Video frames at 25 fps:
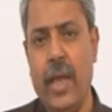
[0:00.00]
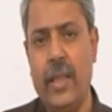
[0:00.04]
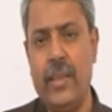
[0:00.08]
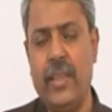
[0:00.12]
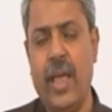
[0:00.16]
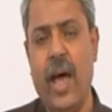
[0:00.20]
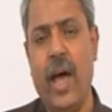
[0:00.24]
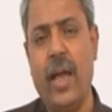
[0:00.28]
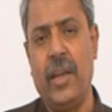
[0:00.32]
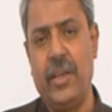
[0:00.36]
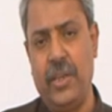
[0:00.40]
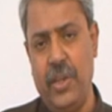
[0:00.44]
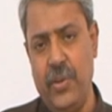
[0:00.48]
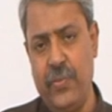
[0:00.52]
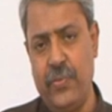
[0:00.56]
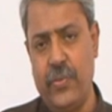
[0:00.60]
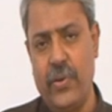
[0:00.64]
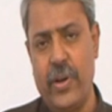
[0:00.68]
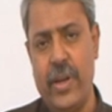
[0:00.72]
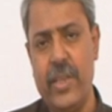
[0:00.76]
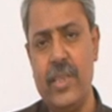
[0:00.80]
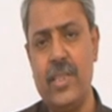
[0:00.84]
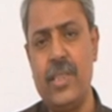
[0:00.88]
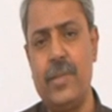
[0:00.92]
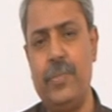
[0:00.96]
the
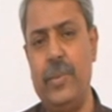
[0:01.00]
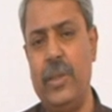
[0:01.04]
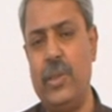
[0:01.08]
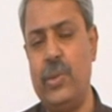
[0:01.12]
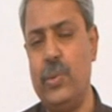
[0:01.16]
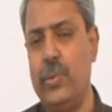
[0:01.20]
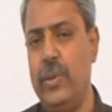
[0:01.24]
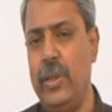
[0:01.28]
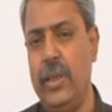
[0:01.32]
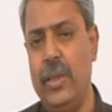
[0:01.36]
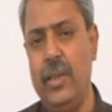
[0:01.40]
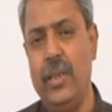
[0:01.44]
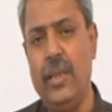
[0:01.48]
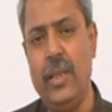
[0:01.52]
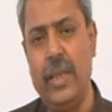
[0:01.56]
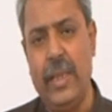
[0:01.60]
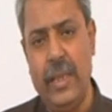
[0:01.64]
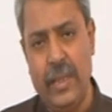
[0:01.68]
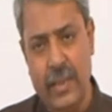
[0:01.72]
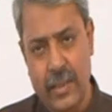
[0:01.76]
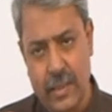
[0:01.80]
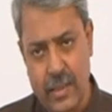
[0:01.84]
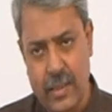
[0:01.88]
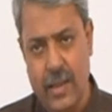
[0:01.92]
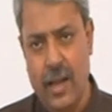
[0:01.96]
difference between
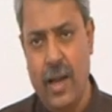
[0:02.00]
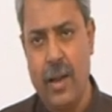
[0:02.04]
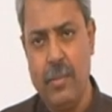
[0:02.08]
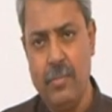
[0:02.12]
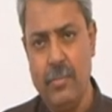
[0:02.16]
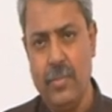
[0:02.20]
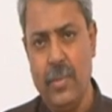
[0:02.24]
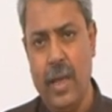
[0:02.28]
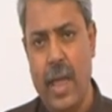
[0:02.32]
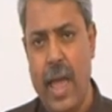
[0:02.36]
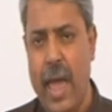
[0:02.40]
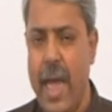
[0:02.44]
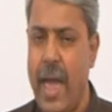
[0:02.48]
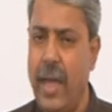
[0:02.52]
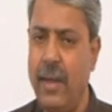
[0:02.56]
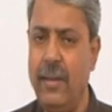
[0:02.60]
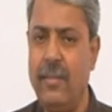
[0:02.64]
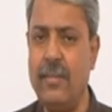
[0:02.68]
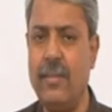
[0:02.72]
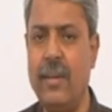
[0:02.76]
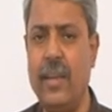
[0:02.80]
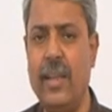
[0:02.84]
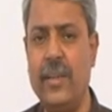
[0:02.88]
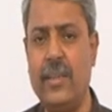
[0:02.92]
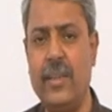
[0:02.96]
income and
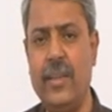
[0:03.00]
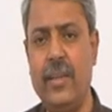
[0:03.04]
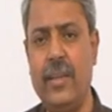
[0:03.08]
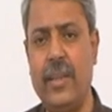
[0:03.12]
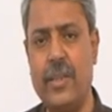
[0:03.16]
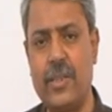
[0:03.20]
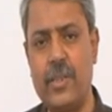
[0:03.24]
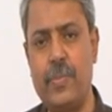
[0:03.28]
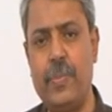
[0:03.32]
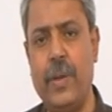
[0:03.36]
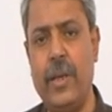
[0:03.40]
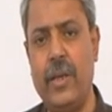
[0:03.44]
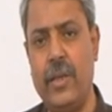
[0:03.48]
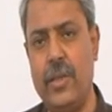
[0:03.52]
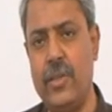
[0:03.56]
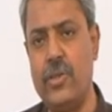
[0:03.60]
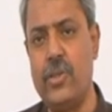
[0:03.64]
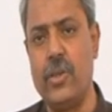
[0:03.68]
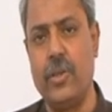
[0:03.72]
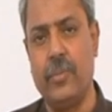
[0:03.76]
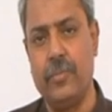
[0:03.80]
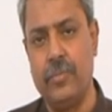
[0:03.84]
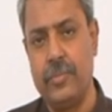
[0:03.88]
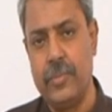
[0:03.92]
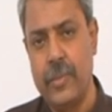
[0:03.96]
related
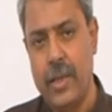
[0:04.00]
expenditure.